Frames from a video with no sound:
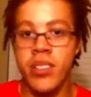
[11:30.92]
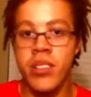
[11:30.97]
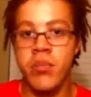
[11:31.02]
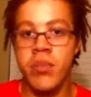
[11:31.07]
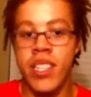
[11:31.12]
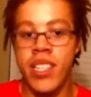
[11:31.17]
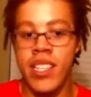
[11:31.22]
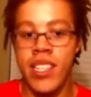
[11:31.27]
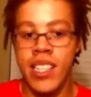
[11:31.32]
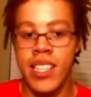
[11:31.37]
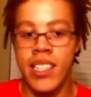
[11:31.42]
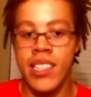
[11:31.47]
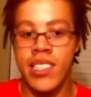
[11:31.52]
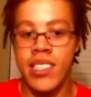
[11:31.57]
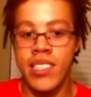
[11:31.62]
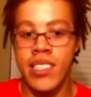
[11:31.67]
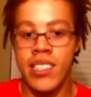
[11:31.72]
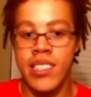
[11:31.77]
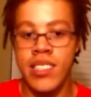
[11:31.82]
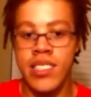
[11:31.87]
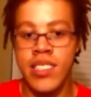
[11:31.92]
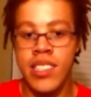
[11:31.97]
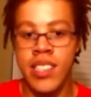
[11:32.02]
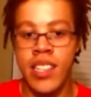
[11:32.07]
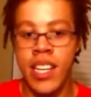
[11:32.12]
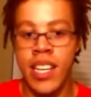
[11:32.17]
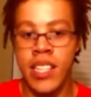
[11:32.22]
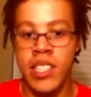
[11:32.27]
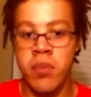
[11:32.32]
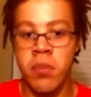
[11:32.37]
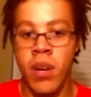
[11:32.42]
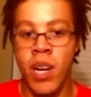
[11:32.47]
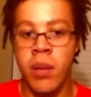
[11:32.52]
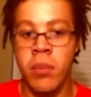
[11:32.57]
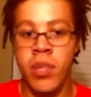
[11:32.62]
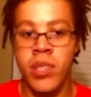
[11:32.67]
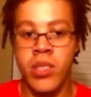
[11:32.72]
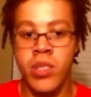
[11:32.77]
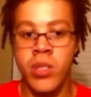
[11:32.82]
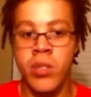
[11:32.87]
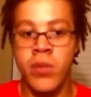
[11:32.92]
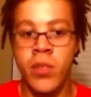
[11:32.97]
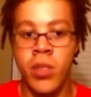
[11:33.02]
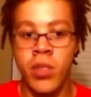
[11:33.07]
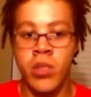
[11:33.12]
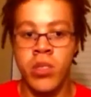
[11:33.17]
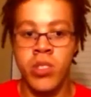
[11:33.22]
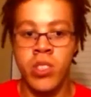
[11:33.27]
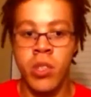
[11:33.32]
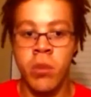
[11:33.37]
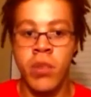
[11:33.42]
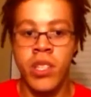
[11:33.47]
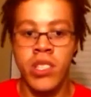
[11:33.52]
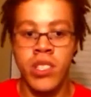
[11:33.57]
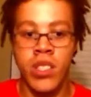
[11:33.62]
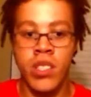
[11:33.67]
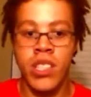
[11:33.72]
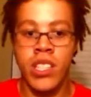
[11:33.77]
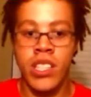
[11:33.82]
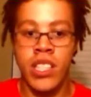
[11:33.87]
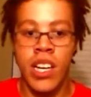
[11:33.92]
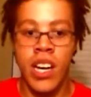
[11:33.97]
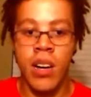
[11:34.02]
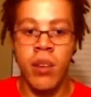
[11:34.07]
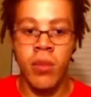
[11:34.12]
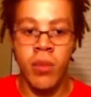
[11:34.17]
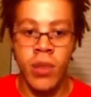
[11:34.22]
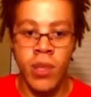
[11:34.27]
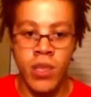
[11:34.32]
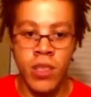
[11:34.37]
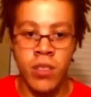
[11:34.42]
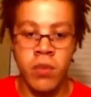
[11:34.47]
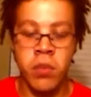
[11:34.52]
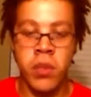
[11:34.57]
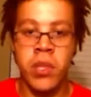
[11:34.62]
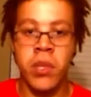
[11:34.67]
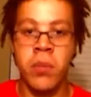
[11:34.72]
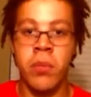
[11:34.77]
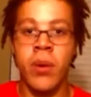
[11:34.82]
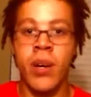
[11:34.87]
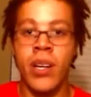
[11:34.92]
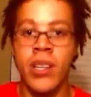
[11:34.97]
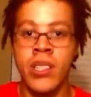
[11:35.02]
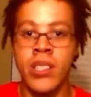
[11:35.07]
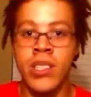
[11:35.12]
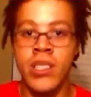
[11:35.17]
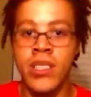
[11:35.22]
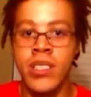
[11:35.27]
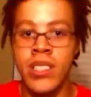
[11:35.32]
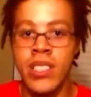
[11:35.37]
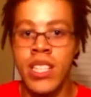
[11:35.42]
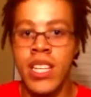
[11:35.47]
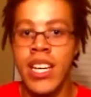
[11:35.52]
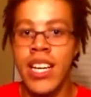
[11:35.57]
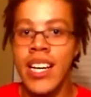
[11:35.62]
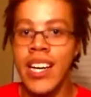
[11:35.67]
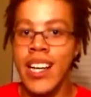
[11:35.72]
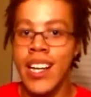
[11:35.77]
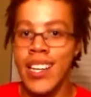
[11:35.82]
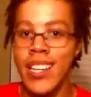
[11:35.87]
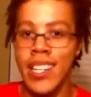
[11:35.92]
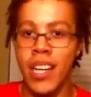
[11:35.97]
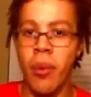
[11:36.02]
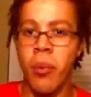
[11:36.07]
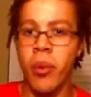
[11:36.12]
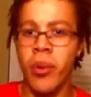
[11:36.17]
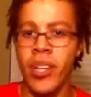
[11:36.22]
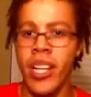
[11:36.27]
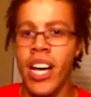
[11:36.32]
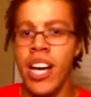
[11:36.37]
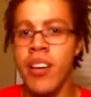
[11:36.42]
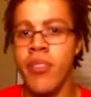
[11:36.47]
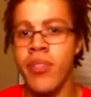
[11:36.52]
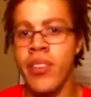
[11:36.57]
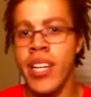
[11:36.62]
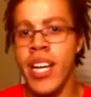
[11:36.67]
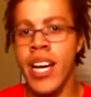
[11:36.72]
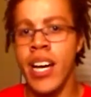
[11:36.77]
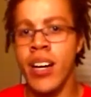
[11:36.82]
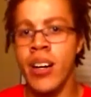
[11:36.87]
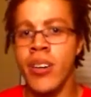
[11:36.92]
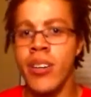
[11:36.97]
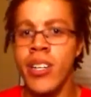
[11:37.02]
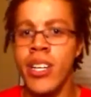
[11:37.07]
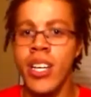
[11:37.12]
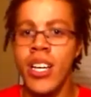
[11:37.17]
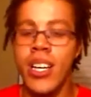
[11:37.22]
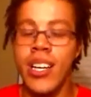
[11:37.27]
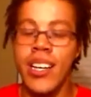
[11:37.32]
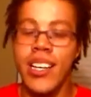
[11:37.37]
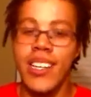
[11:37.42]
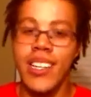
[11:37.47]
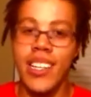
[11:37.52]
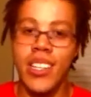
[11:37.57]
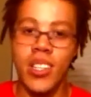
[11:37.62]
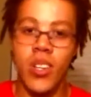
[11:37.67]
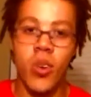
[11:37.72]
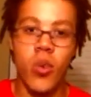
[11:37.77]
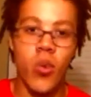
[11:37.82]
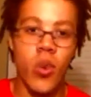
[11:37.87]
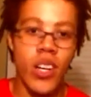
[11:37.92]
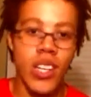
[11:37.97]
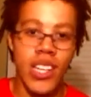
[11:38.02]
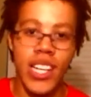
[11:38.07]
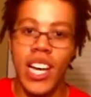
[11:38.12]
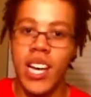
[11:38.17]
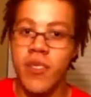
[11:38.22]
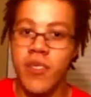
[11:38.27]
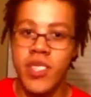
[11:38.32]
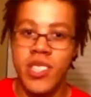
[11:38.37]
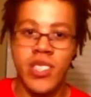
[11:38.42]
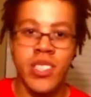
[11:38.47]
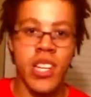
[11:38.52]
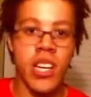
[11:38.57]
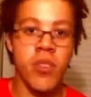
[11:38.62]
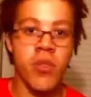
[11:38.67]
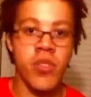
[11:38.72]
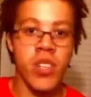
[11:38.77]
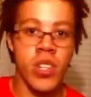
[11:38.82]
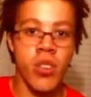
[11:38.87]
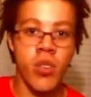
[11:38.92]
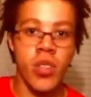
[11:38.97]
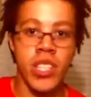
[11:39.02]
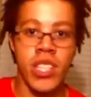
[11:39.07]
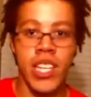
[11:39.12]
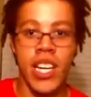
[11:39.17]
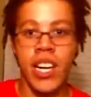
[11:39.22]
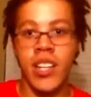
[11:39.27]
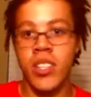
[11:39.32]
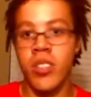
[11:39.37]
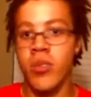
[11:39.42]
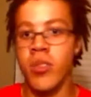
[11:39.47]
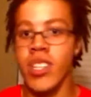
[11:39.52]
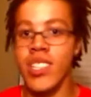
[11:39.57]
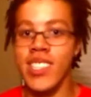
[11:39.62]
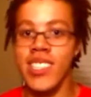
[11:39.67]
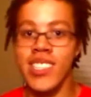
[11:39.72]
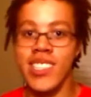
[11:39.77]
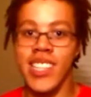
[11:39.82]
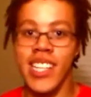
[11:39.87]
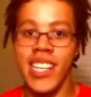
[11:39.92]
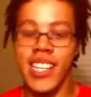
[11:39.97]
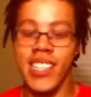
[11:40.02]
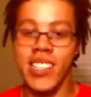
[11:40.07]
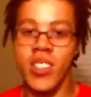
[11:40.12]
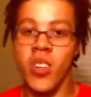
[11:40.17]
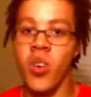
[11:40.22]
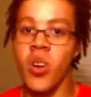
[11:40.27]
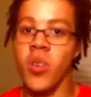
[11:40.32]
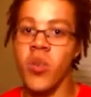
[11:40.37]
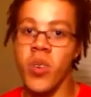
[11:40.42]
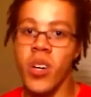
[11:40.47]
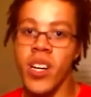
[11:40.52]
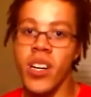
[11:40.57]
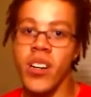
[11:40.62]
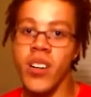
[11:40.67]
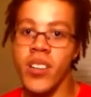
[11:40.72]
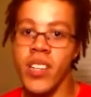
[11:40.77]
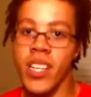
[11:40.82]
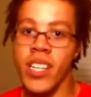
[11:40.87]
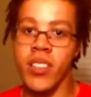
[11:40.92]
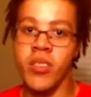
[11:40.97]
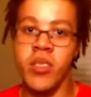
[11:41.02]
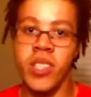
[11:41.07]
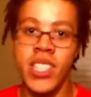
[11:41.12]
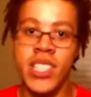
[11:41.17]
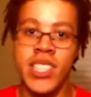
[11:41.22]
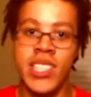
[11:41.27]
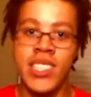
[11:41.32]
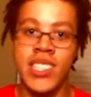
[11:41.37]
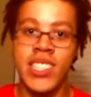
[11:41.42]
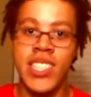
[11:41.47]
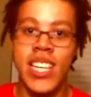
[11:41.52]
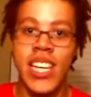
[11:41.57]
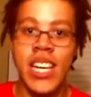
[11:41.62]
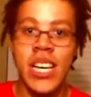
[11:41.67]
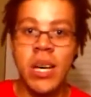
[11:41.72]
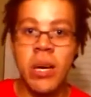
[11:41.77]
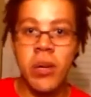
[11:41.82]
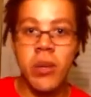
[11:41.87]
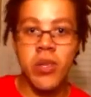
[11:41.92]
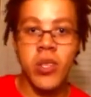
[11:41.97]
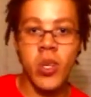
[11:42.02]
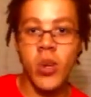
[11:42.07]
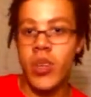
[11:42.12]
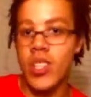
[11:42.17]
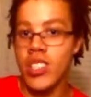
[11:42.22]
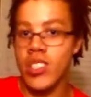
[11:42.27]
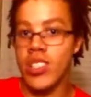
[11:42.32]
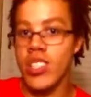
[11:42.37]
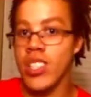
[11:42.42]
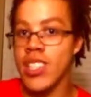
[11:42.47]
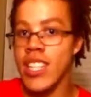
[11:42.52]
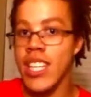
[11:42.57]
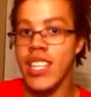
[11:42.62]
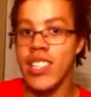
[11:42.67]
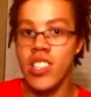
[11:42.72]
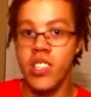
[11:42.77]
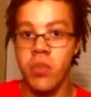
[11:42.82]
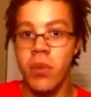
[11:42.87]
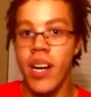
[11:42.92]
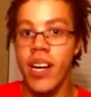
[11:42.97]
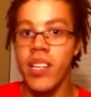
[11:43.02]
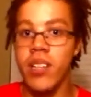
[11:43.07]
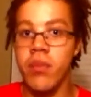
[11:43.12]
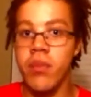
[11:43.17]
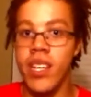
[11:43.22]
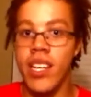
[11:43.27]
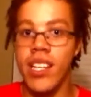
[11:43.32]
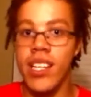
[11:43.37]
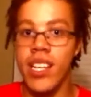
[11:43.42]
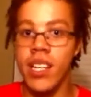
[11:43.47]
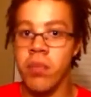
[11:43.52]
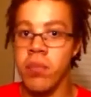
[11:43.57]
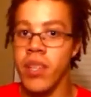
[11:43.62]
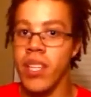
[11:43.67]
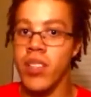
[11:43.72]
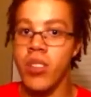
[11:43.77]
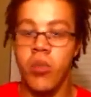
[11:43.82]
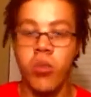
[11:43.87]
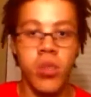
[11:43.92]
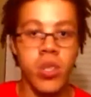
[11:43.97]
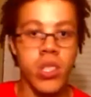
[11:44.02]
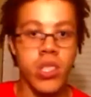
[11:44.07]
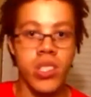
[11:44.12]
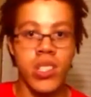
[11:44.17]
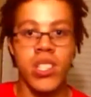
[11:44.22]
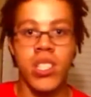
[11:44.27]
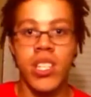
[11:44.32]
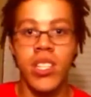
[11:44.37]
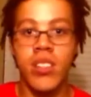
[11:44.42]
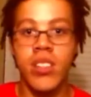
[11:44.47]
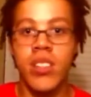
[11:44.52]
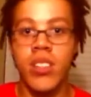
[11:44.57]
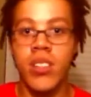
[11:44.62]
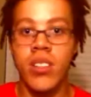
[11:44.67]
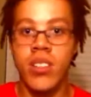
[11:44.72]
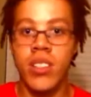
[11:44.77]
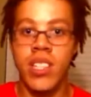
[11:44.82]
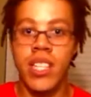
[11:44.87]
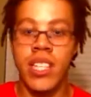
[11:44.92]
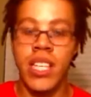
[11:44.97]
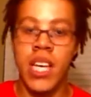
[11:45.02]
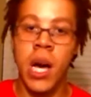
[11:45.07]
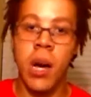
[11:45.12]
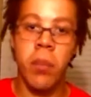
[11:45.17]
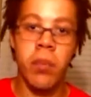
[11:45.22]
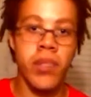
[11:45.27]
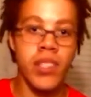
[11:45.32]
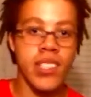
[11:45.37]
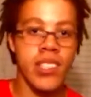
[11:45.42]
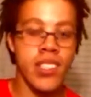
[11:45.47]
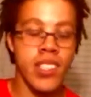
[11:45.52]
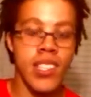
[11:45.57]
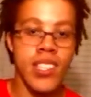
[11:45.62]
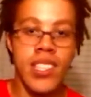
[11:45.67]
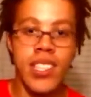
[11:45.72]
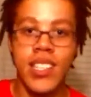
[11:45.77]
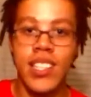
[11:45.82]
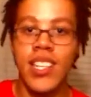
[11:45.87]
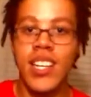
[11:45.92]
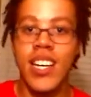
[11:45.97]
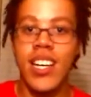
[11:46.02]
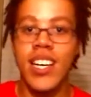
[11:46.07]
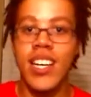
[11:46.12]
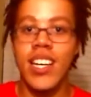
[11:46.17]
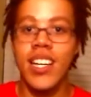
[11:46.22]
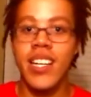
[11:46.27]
2, man, like, in the sense that, like, Spider-Man 2 focused so much on the conflict of Peter Parker's double life and how, you know, one life is suffering when the other one is, like, going well. Like, when he's doing his good thing as Spider-Man, like, being a really good hero and, like, helping the city,